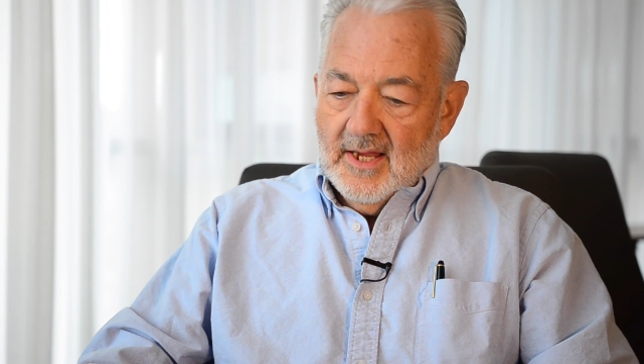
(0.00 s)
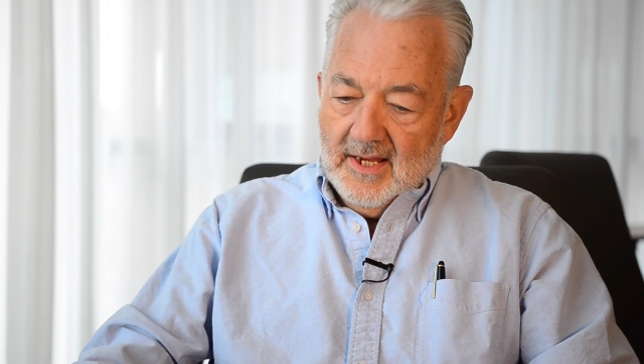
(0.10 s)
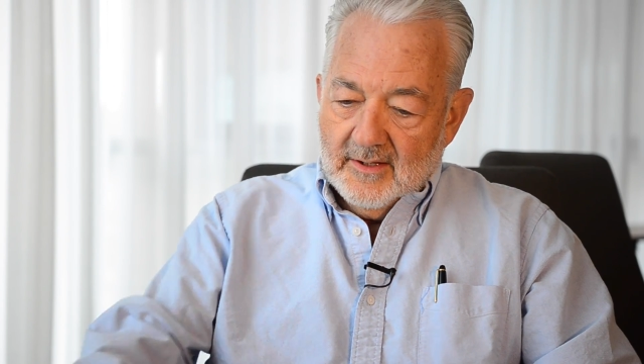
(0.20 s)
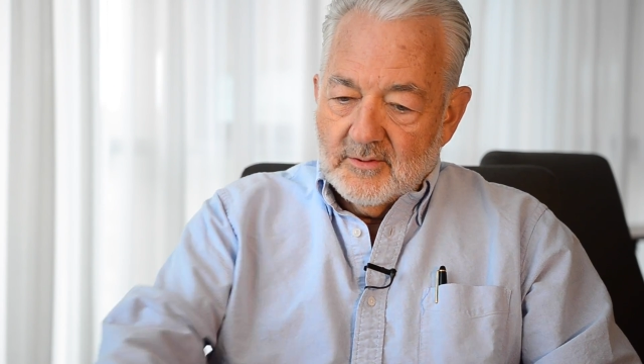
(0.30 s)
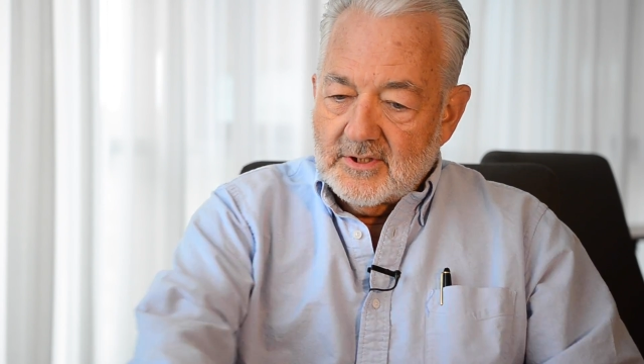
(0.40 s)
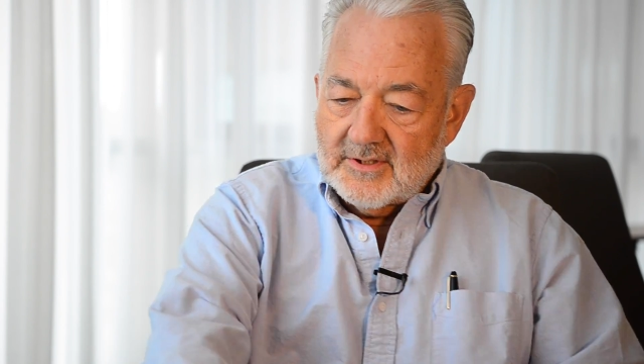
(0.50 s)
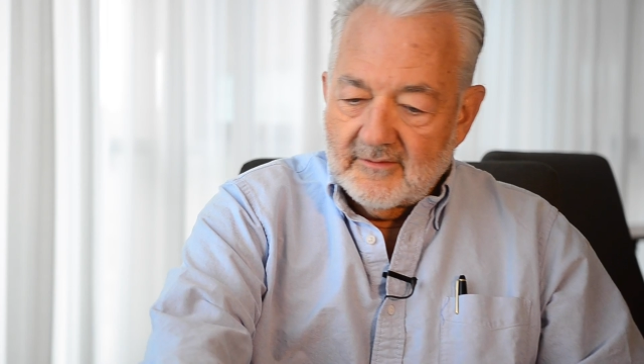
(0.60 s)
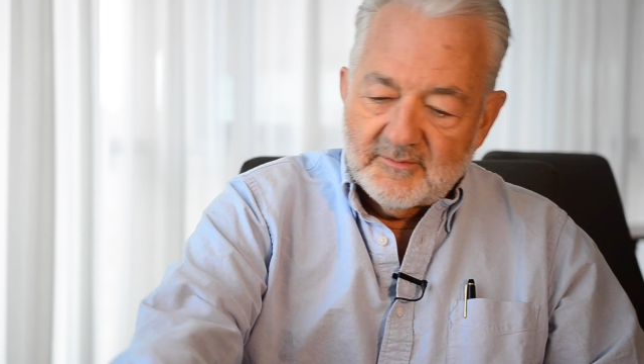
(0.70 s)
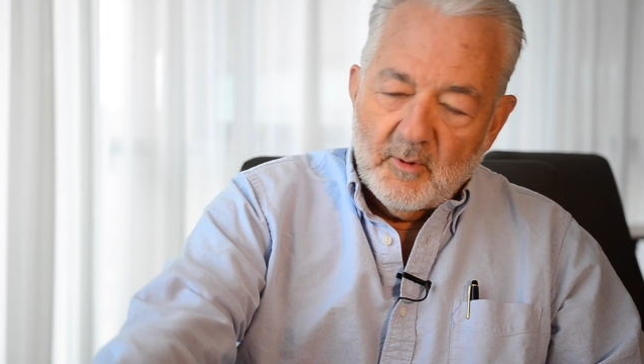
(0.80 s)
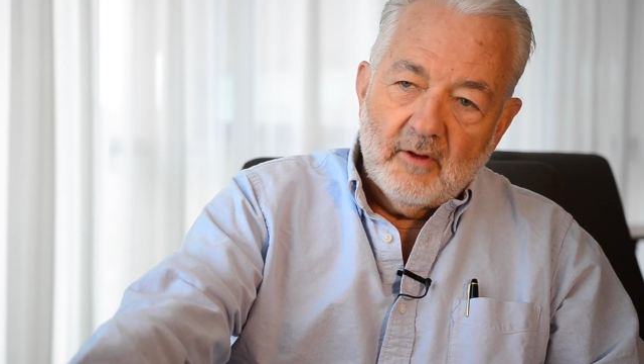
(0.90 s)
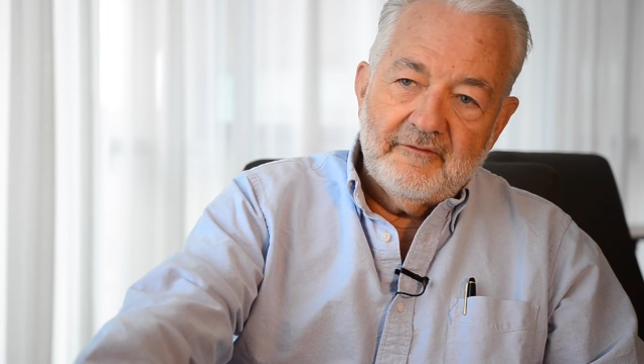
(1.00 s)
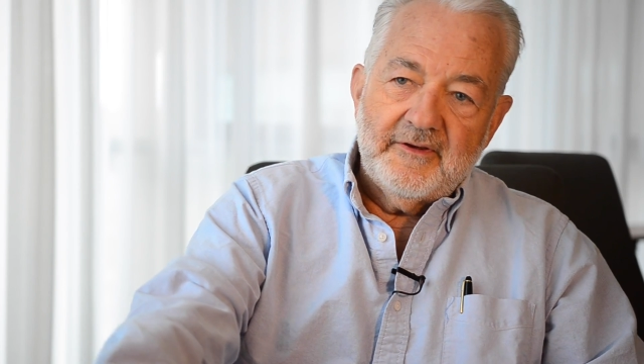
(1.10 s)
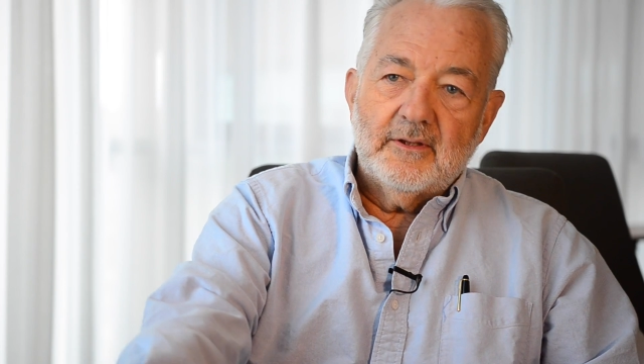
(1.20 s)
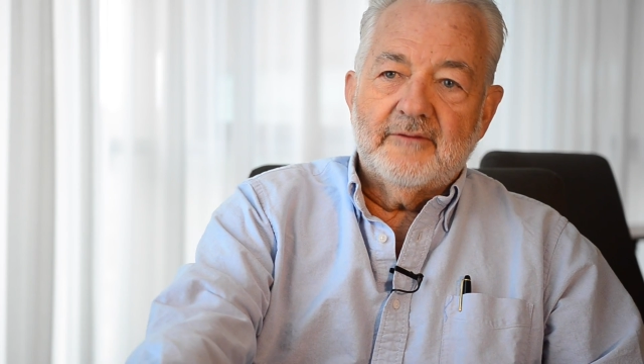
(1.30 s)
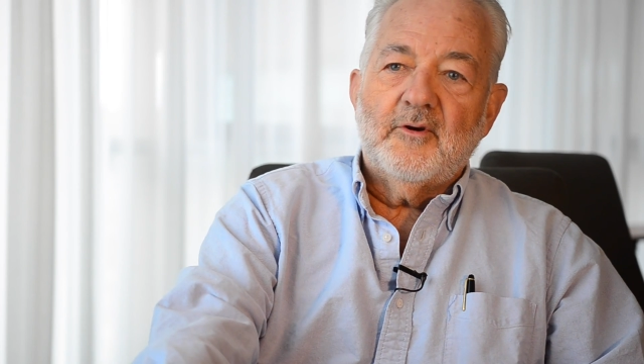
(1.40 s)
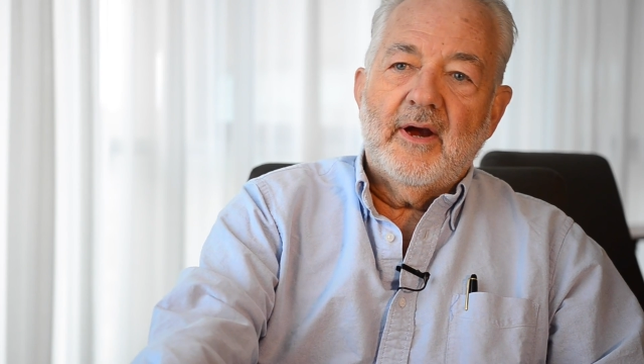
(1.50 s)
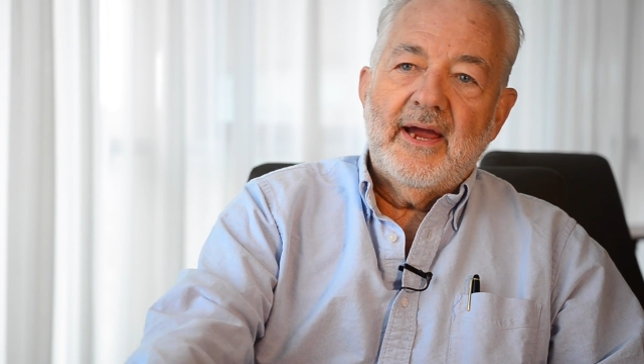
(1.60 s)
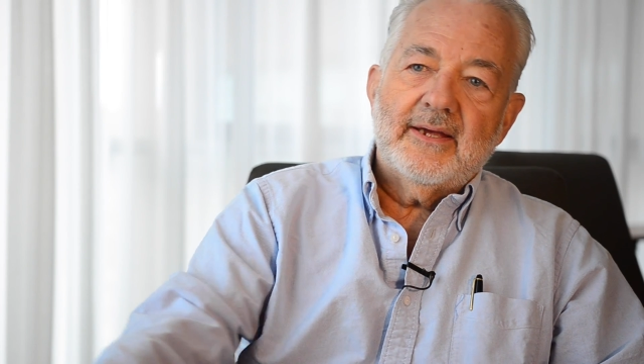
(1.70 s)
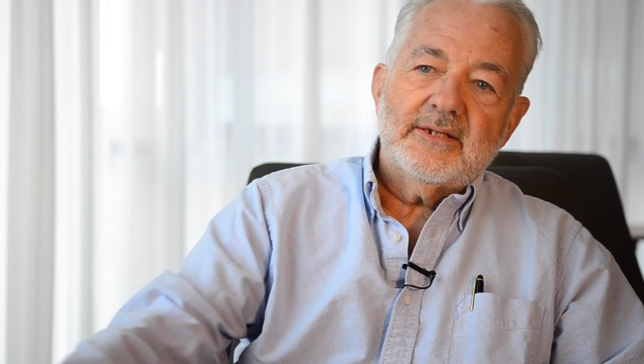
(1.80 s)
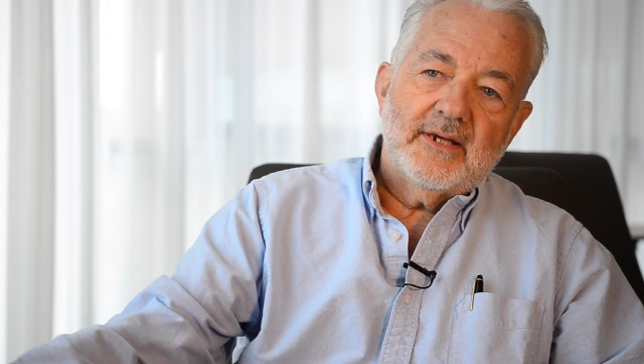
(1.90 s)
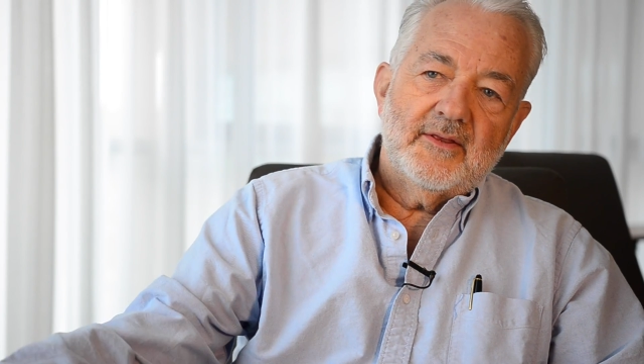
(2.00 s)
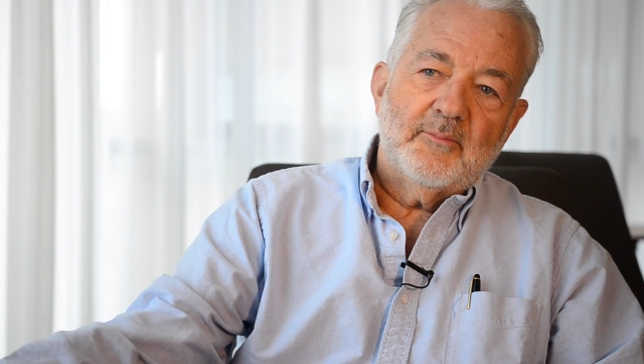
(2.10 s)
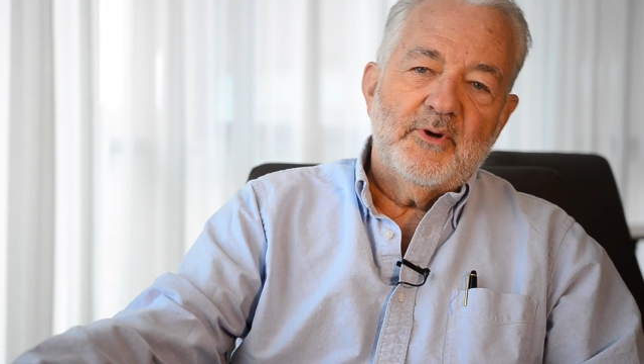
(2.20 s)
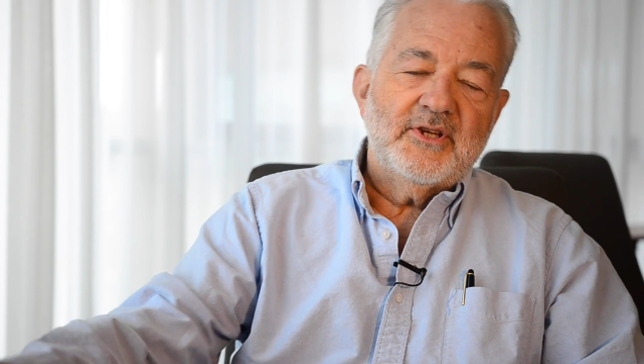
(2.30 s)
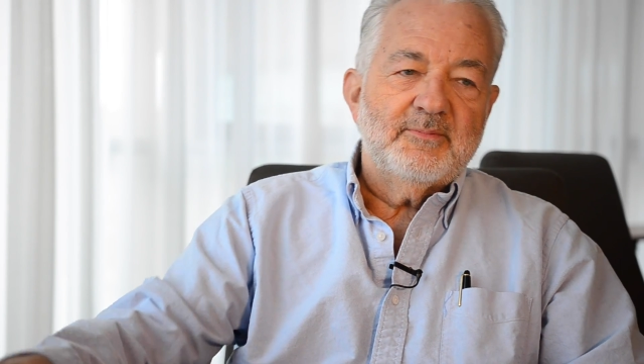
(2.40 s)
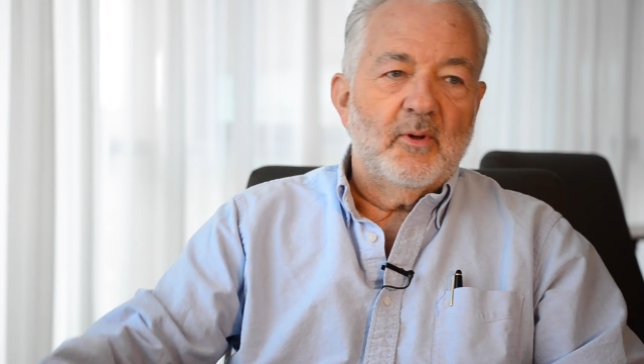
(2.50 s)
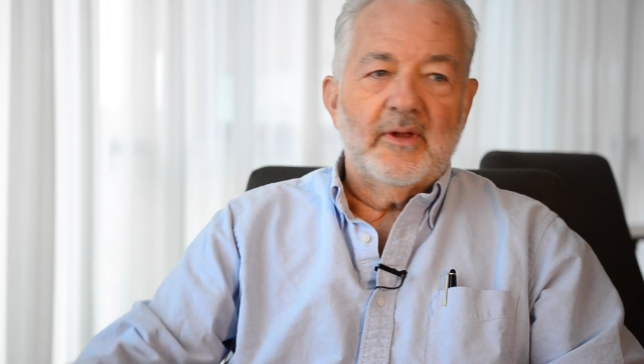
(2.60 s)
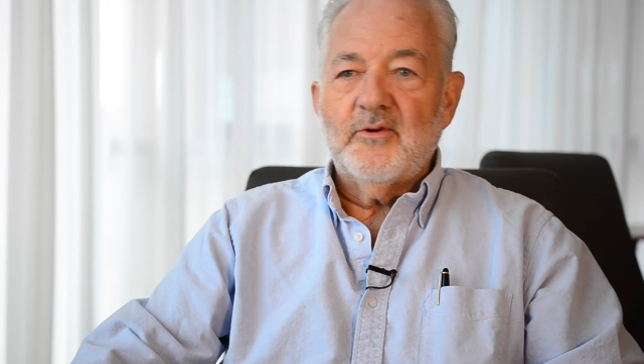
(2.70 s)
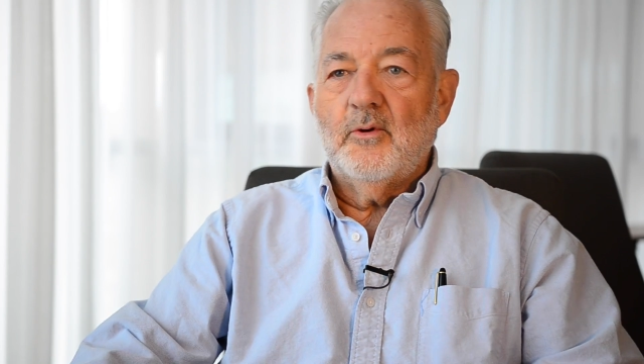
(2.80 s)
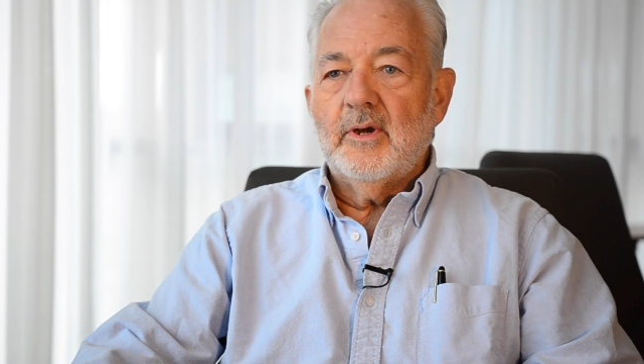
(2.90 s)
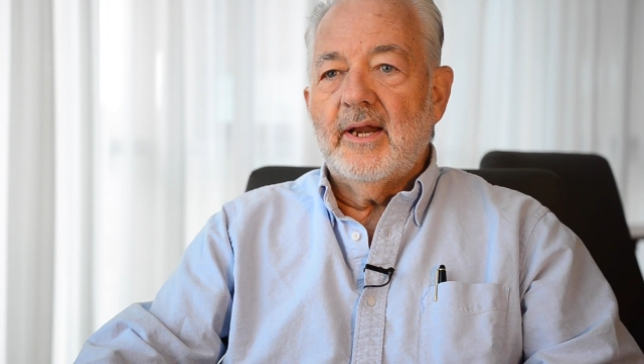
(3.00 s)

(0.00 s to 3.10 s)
There was just a small field of grass and the breeze blowing through it.